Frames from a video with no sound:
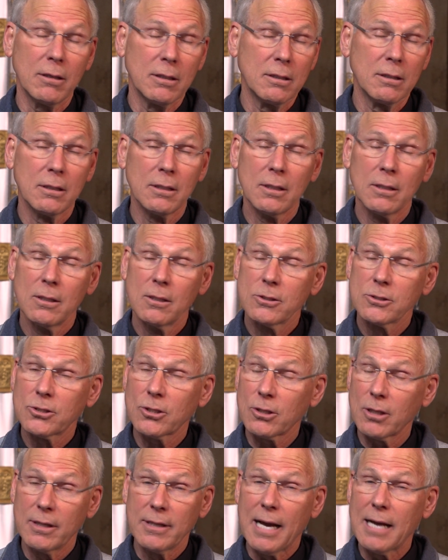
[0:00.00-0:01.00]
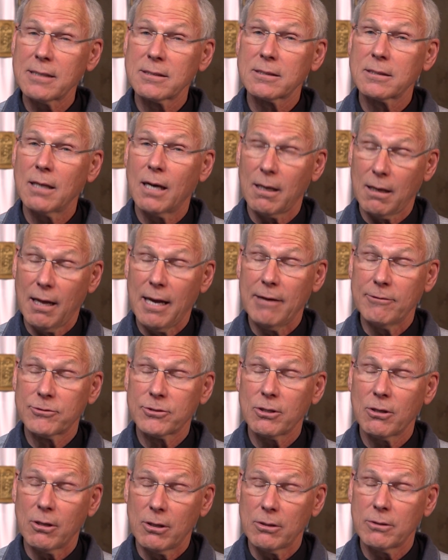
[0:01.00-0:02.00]
and certainly that's a life's
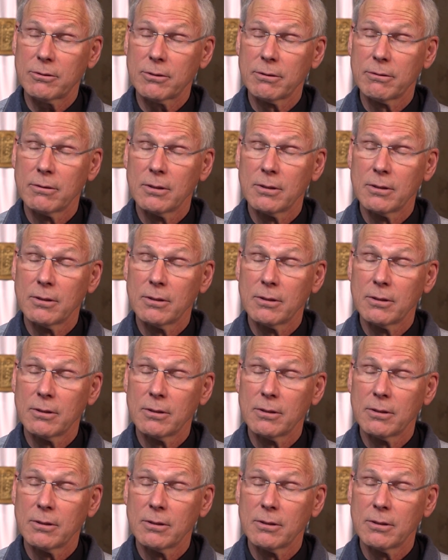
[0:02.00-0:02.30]
hurt,